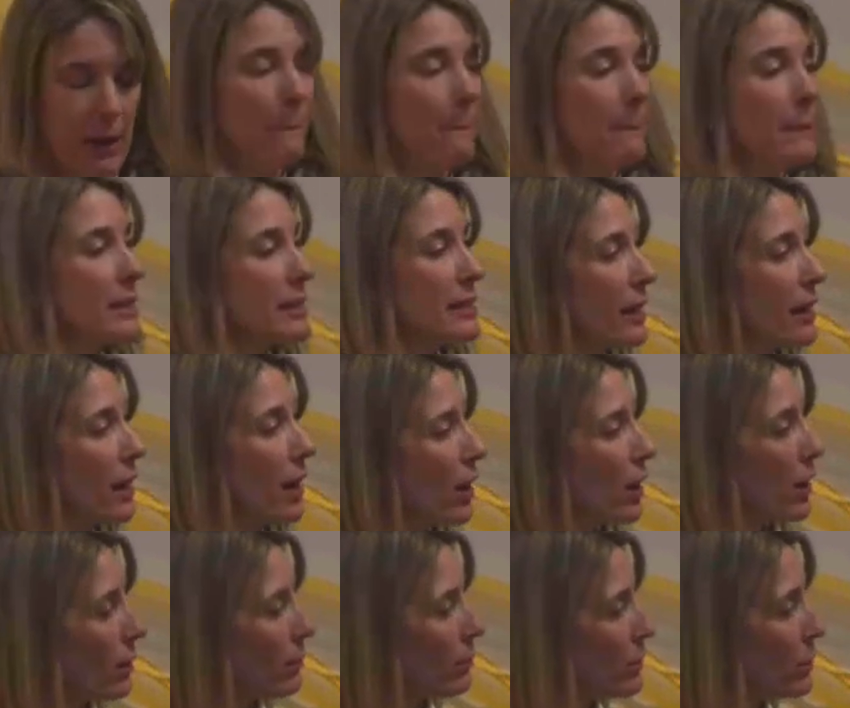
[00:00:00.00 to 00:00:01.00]
missing
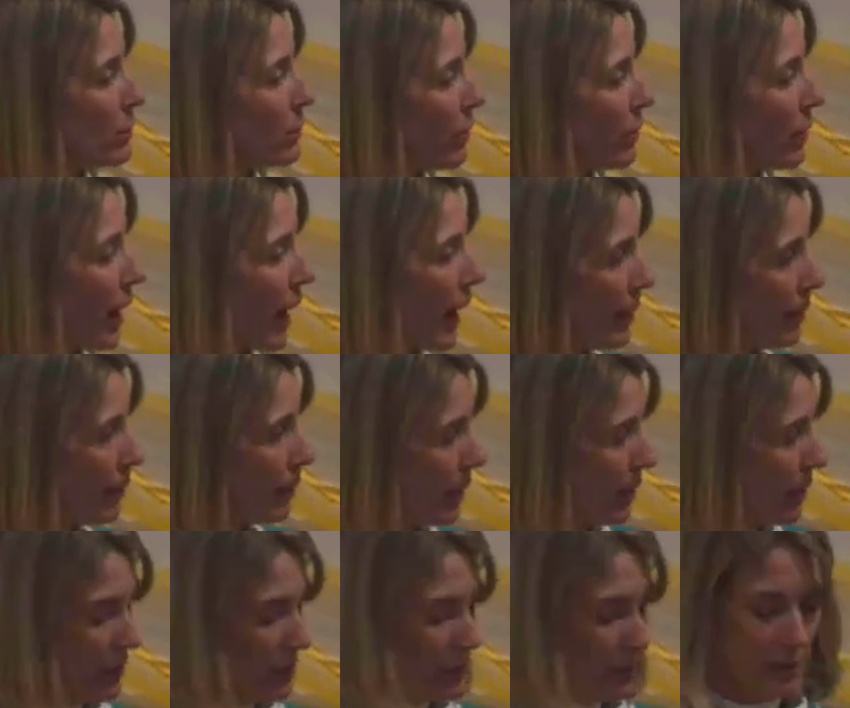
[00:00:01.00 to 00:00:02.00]
arms or
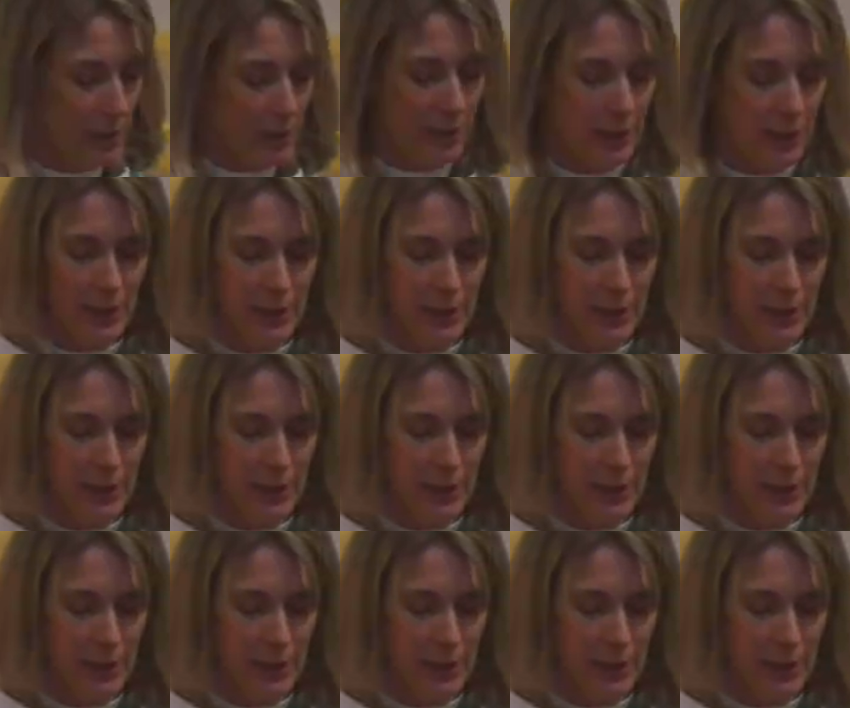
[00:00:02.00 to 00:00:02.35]
eyeballs,